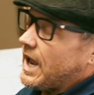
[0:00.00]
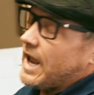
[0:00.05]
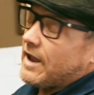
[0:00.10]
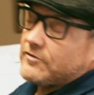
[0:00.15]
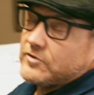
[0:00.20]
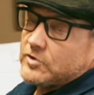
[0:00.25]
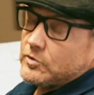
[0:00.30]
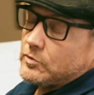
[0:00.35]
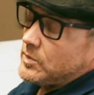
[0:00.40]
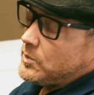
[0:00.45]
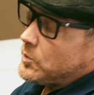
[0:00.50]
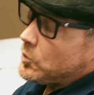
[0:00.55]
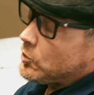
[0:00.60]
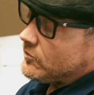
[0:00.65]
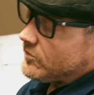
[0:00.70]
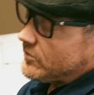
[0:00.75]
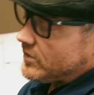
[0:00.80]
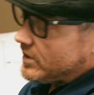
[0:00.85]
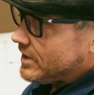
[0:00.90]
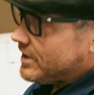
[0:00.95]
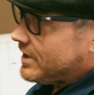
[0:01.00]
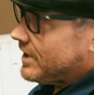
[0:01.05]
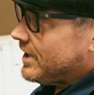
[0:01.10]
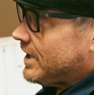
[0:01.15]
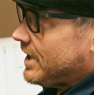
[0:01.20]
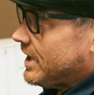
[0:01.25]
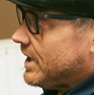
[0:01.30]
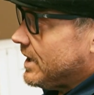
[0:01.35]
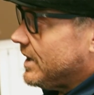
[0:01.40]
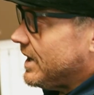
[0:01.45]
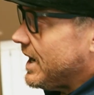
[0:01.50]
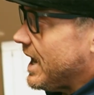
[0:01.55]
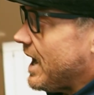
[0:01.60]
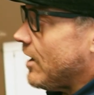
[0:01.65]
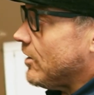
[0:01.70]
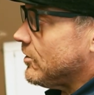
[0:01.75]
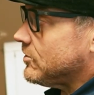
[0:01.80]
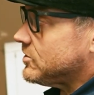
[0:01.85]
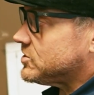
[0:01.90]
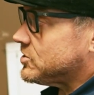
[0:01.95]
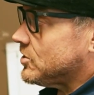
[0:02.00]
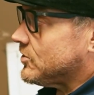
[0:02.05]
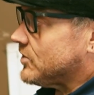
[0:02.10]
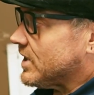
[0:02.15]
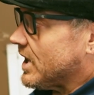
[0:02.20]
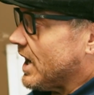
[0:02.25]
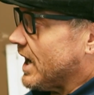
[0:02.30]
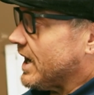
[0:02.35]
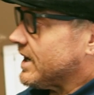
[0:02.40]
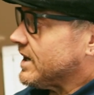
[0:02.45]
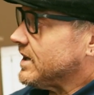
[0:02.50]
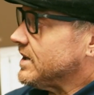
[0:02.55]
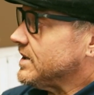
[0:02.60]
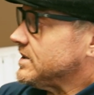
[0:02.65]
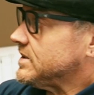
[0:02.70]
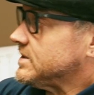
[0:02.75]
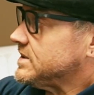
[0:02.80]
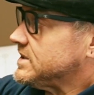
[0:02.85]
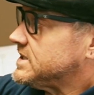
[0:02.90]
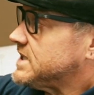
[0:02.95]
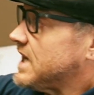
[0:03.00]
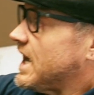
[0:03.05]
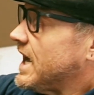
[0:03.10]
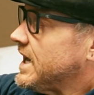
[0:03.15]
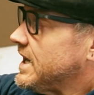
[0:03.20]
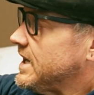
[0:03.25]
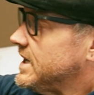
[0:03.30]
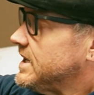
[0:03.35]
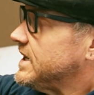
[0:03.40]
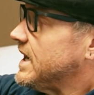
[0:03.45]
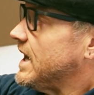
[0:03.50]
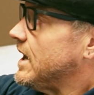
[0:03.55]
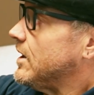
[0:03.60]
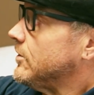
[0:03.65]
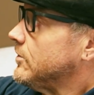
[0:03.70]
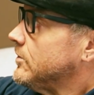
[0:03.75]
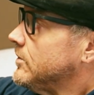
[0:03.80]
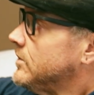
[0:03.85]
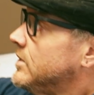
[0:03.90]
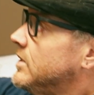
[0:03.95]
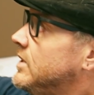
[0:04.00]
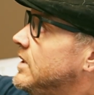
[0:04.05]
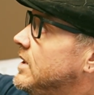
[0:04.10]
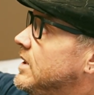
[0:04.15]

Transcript: have to remove it now so that I can tighten down